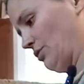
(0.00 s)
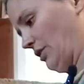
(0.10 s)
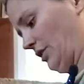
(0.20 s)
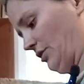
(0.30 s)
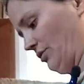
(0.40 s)

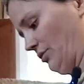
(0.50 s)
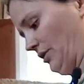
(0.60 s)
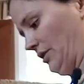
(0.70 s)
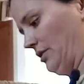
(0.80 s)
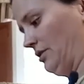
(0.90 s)
Try
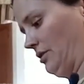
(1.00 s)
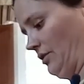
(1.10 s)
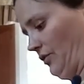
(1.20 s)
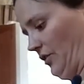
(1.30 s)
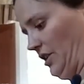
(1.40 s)
to
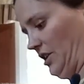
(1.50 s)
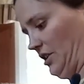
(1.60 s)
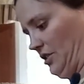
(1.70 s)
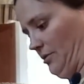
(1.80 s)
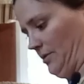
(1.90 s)
flake
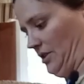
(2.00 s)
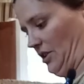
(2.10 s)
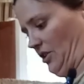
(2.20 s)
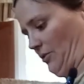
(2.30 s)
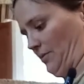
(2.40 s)
it a little bit.
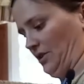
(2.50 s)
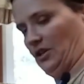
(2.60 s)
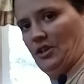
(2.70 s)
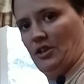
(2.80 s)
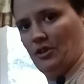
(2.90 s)
It's a little bit
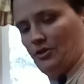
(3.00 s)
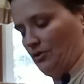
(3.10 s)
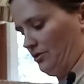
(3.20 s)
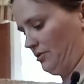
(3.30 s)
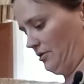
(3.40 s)
easier
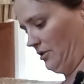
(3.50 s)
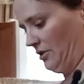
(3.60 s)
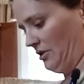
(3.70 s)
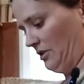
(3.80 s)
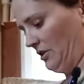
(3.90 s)
to
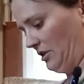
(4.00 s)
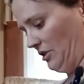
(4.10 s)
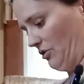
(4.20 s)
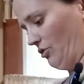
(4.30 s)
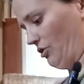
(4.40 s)

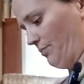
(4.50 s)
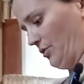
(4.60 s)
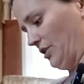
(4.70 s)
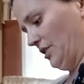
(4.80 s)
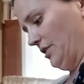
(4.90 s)

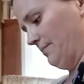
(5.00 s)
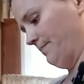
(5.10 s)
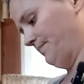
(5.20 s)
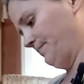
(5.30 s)
incorporate.